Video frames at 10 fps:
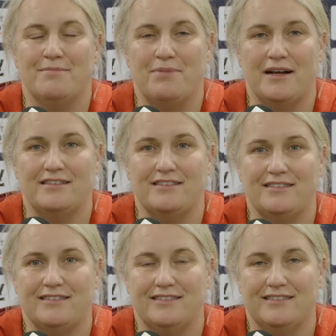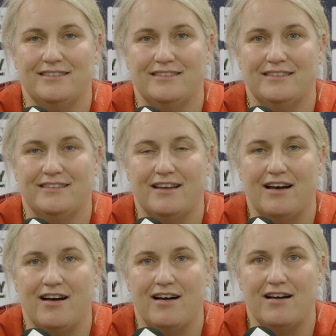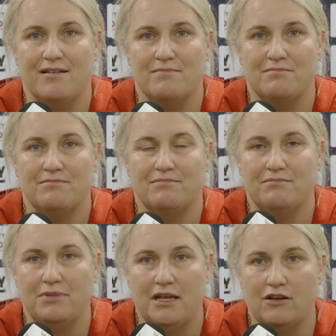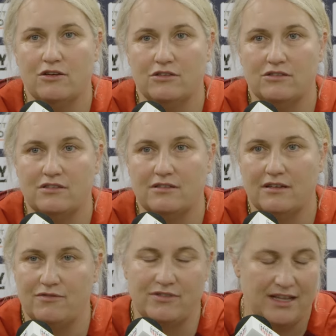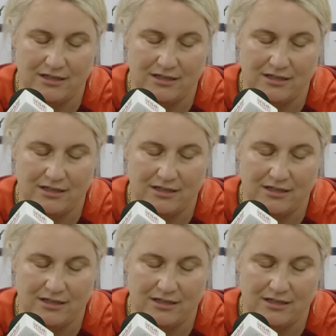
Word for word: But um, because I've said